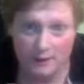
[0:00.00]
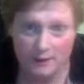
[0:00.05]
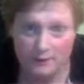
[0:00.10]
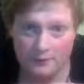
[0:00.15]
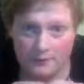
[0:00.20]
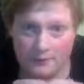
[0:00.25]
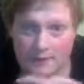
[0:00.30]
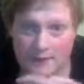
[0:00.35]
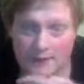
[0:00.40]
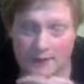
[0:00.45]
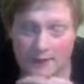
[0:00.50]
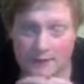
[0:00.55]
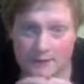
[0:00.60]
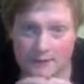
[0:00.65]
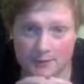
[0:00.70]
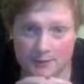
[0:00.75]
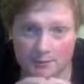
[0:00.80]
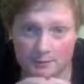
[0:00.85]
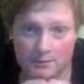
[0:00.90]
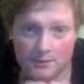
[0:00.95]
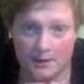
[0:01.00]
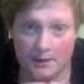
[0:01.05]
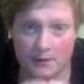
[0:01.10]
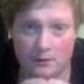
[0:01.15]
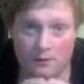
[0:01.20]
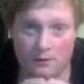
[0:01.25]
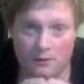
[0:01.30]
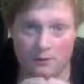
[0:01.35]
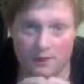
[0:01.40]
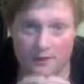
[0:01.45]
this is a
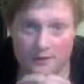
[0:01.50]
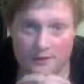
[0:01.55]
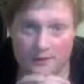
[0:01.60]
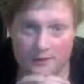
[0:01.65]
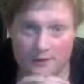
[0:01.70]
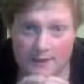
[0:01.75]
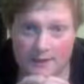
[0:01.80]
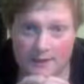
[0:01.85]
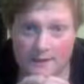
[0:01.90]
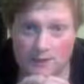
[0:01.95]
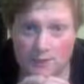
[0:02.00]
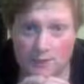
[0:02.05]
player that is